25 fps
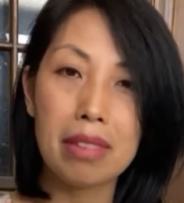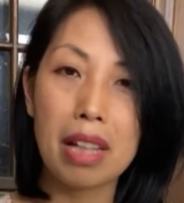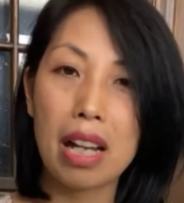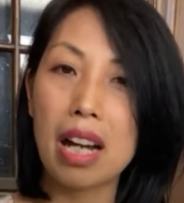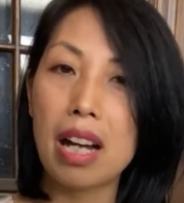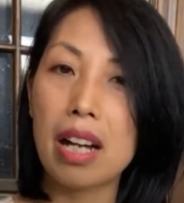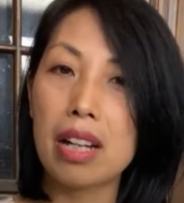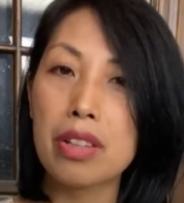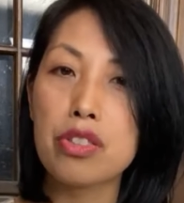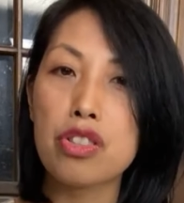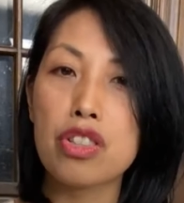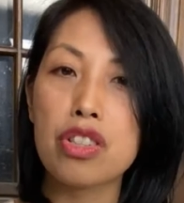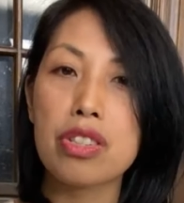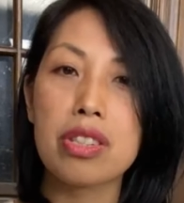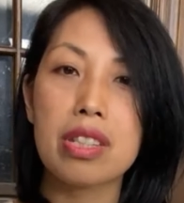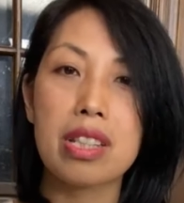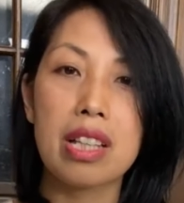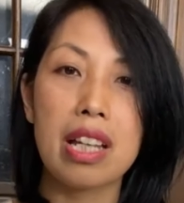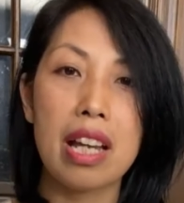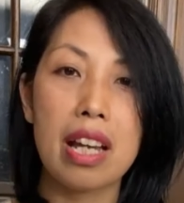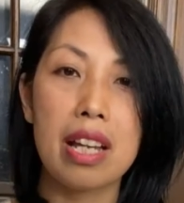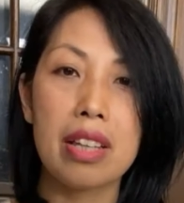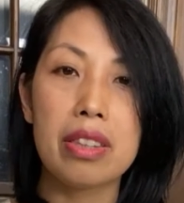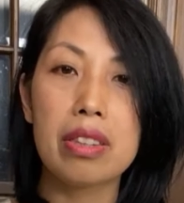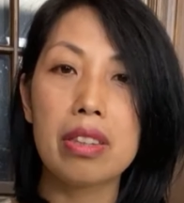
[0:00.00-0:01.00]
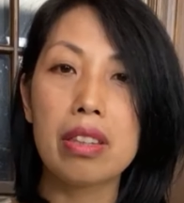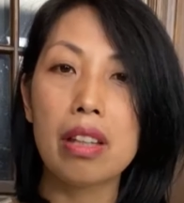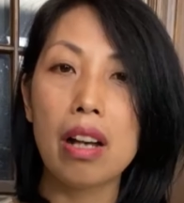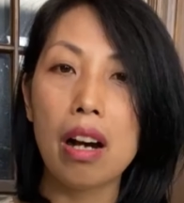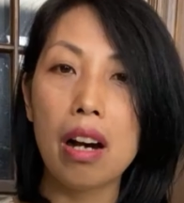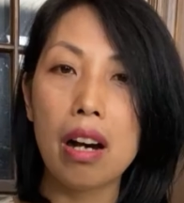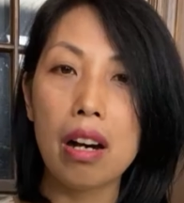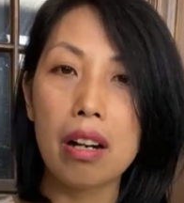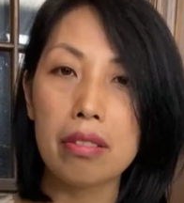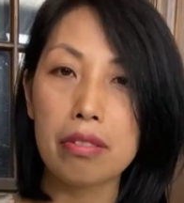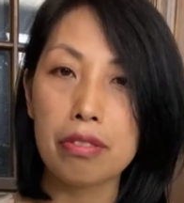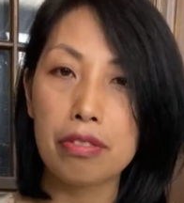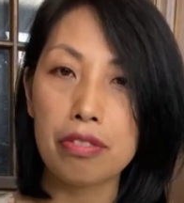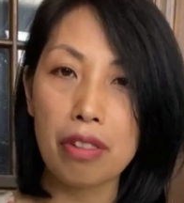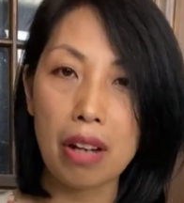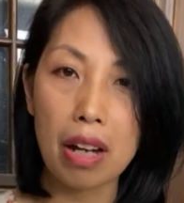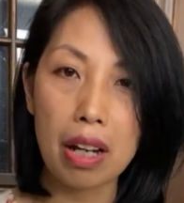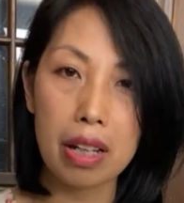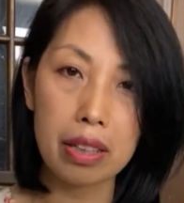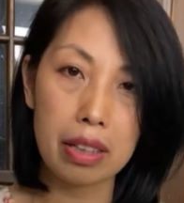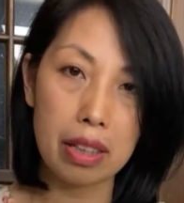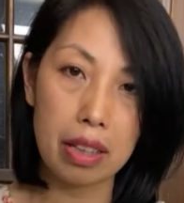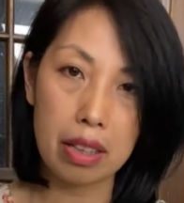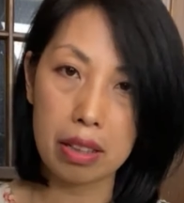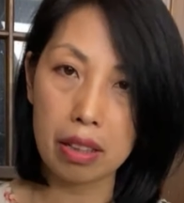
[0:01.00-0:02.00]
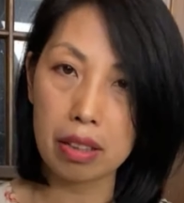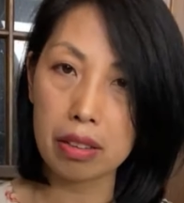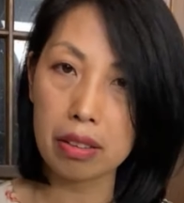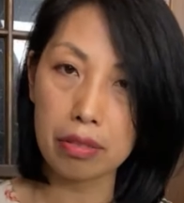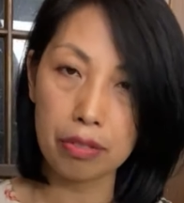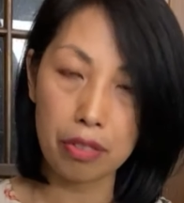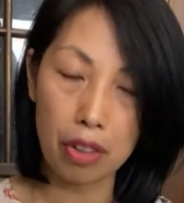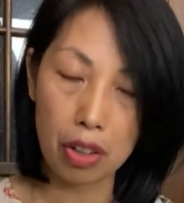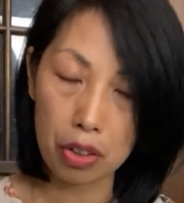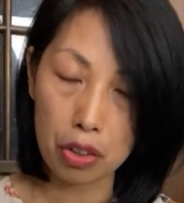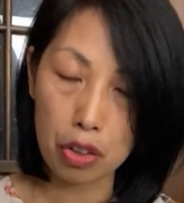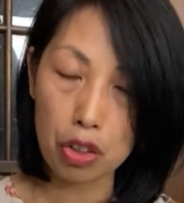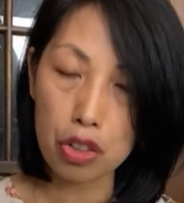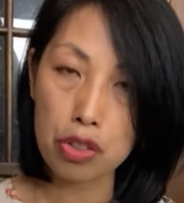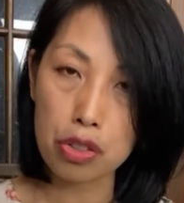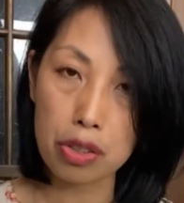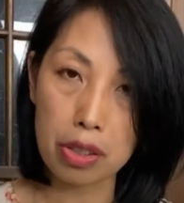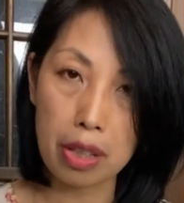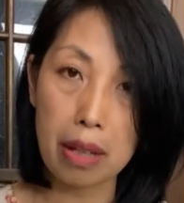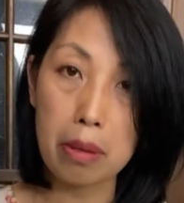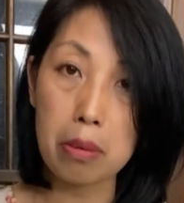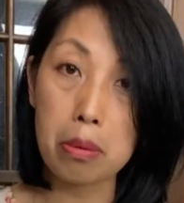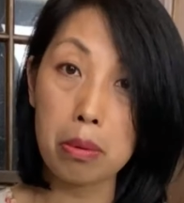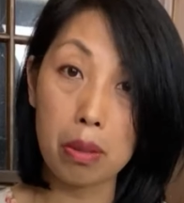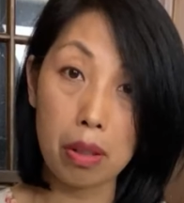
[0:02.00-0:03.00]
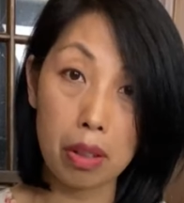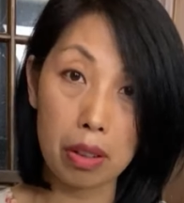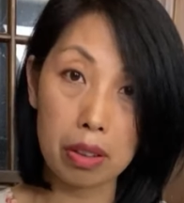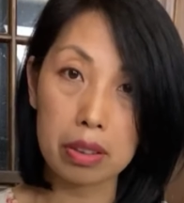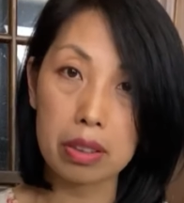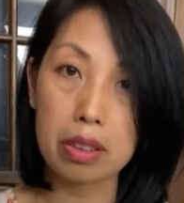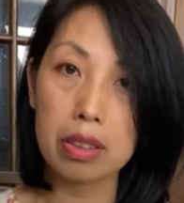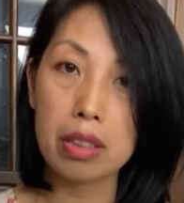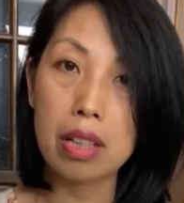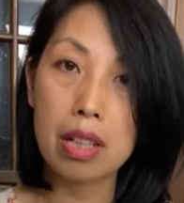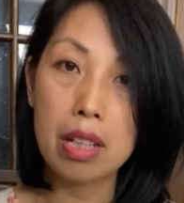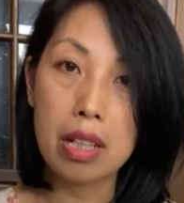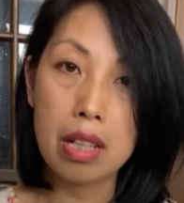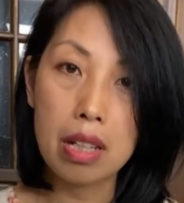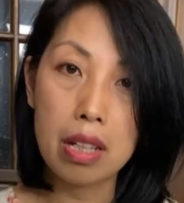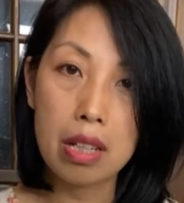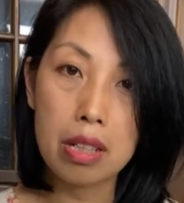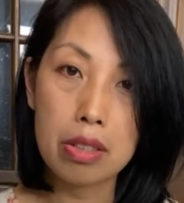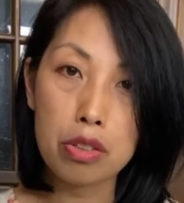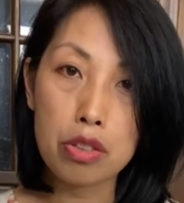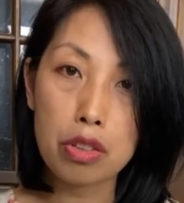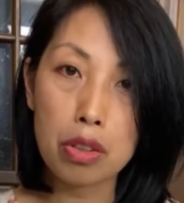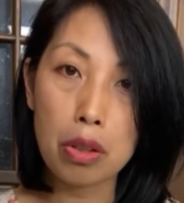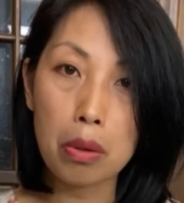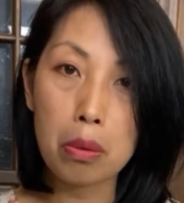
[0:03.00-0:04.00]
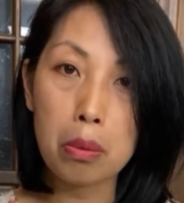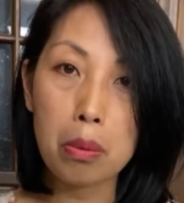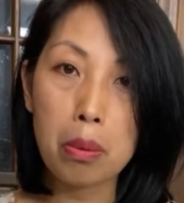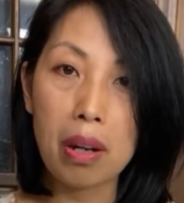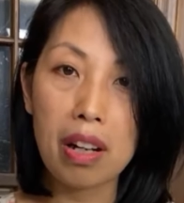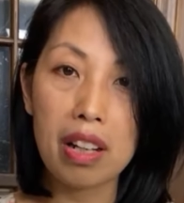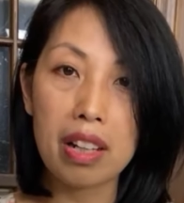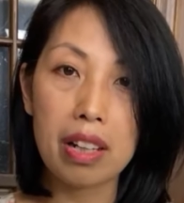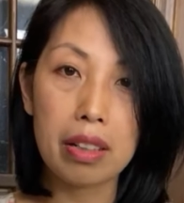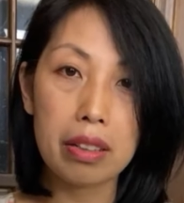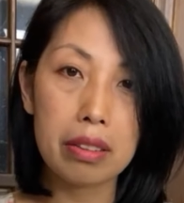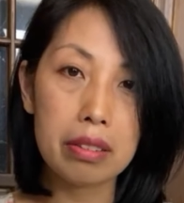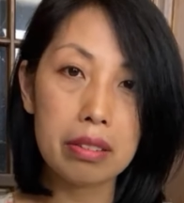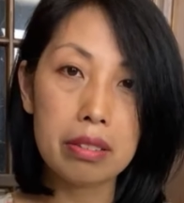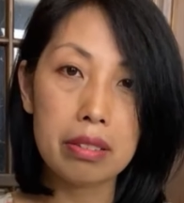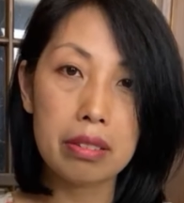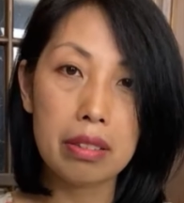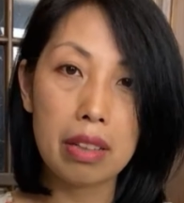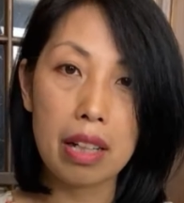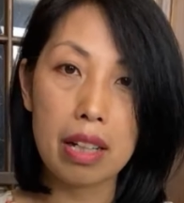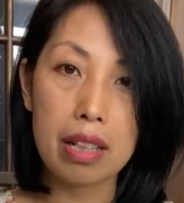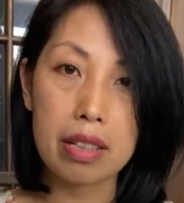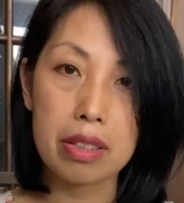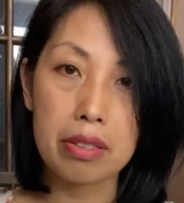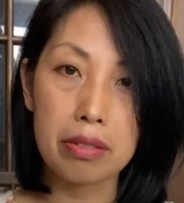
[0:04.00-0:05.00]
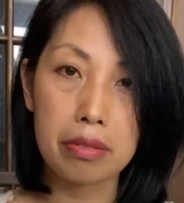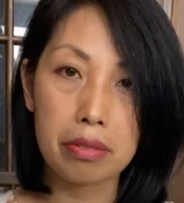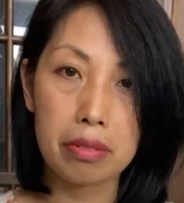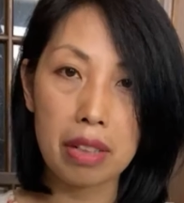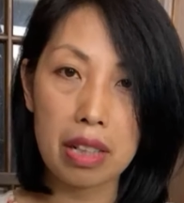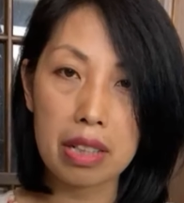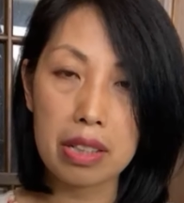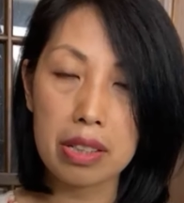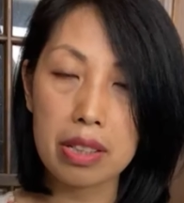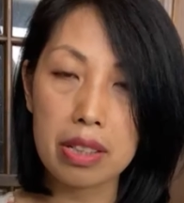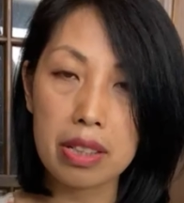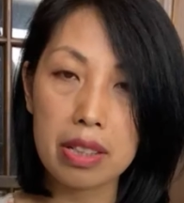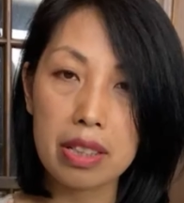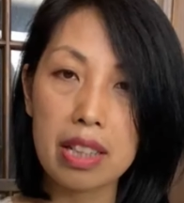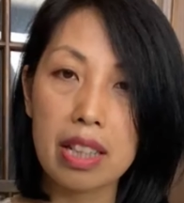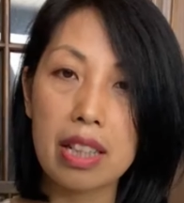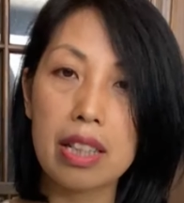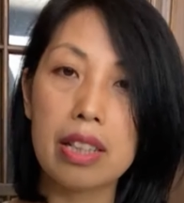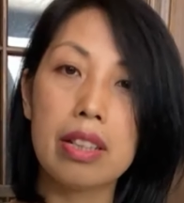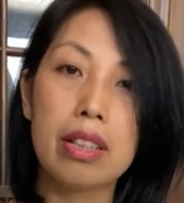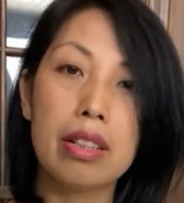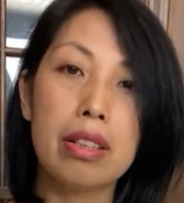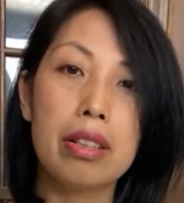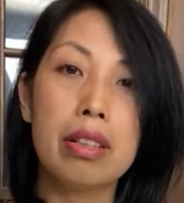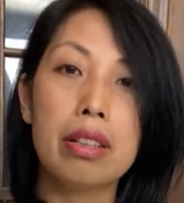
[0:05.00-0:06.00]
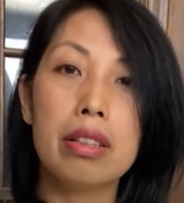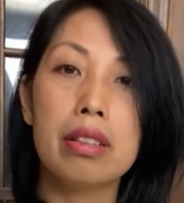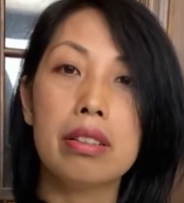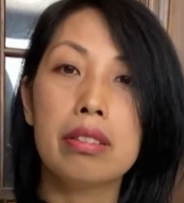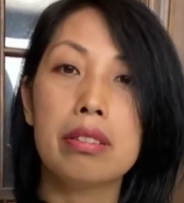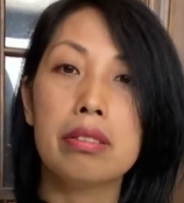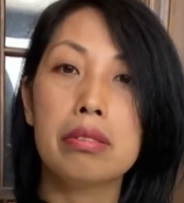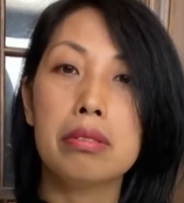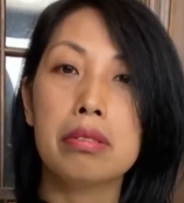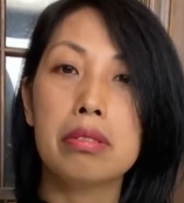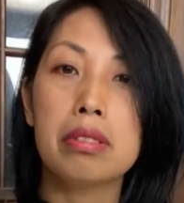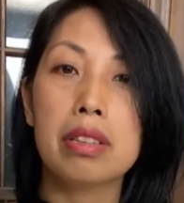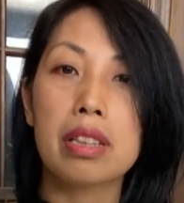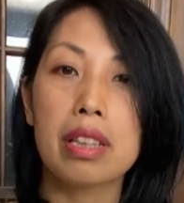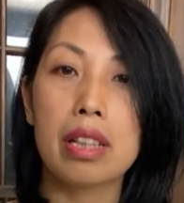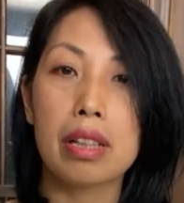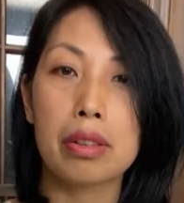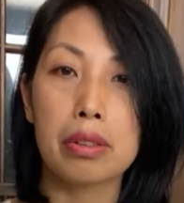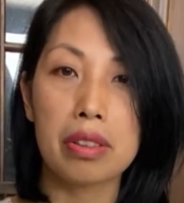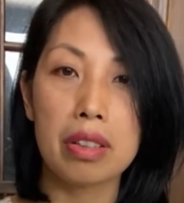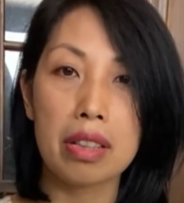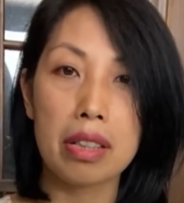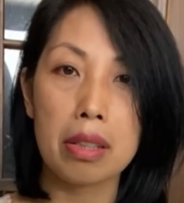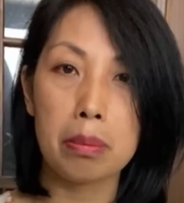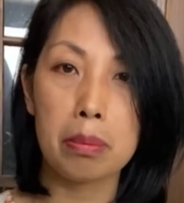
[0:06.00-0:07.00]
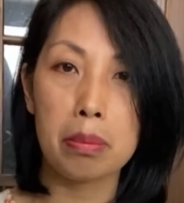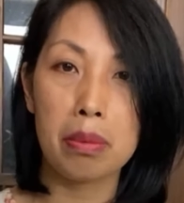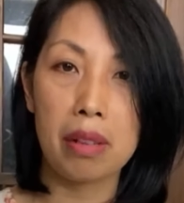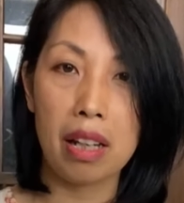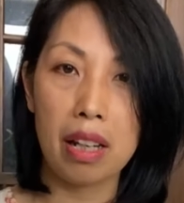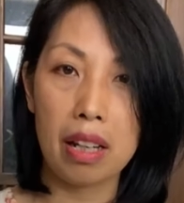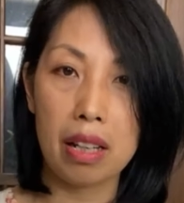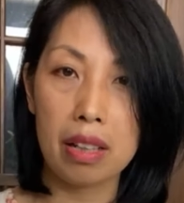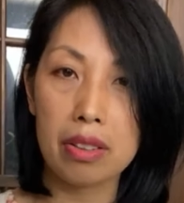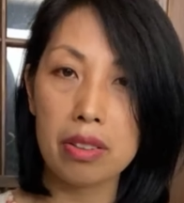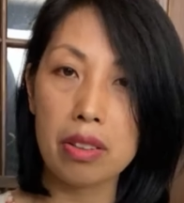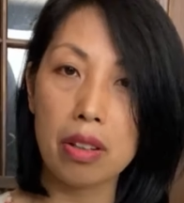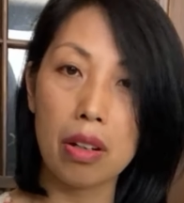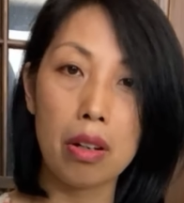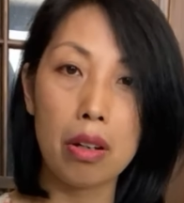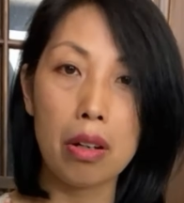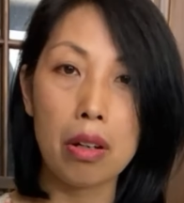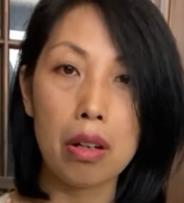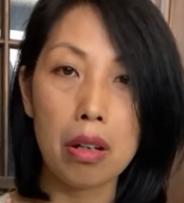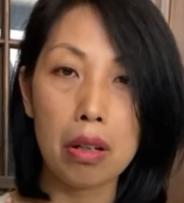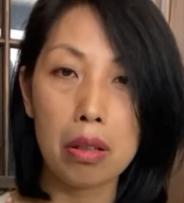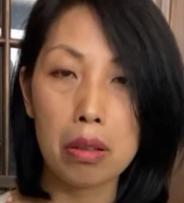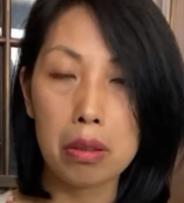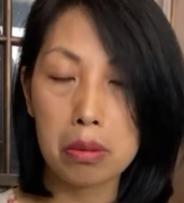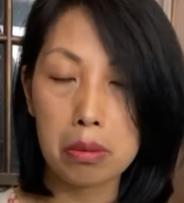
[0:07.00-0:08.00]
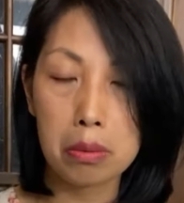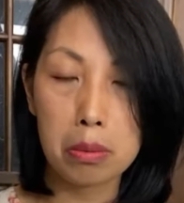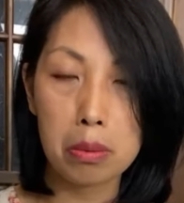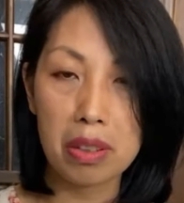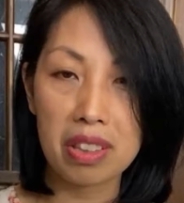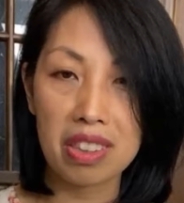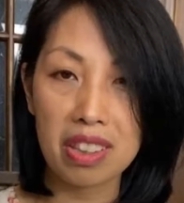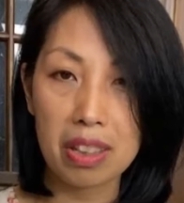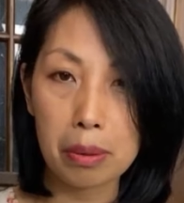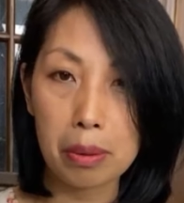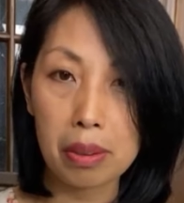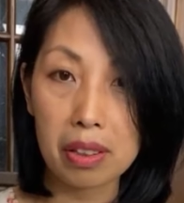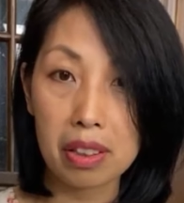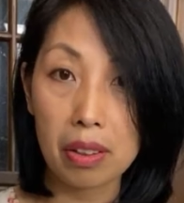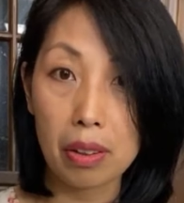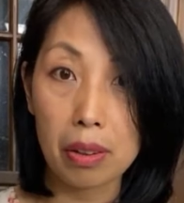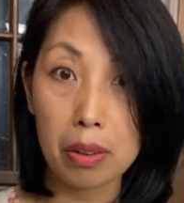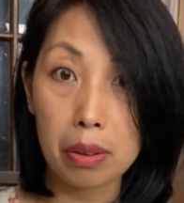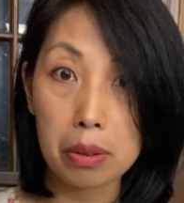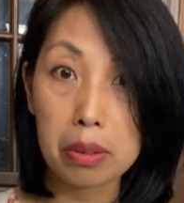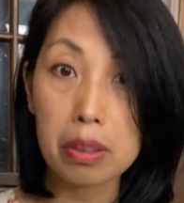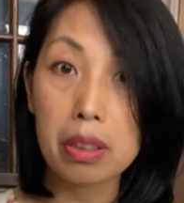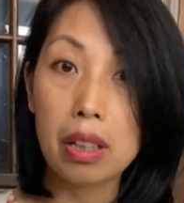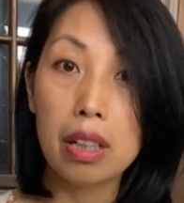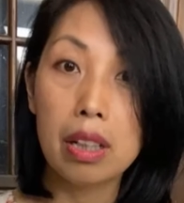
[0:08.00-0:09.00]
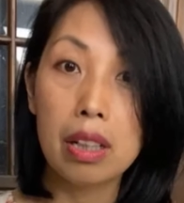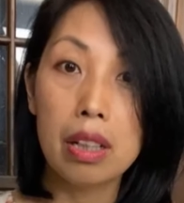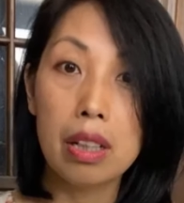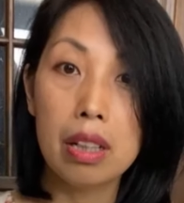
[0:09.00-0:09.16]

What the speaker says: I just cannot find another varnish that works so well as resin, either with acrylic paint or with liquid gold.